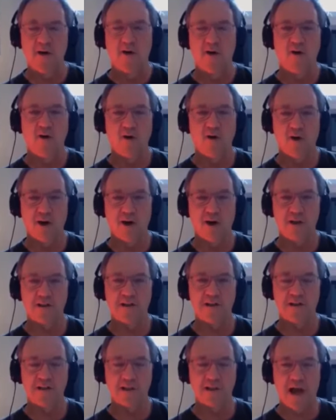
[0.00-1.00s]
or to
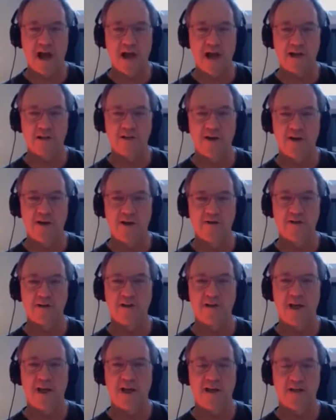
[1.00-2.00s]
diagnose
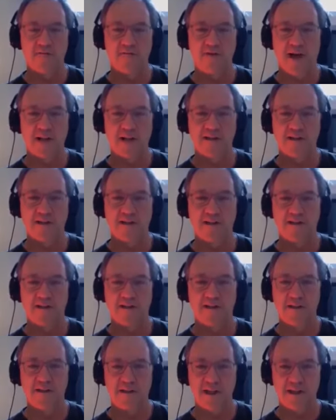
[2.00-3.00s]
an infectious
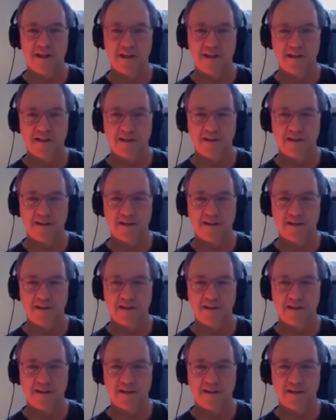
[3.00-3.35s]
disease,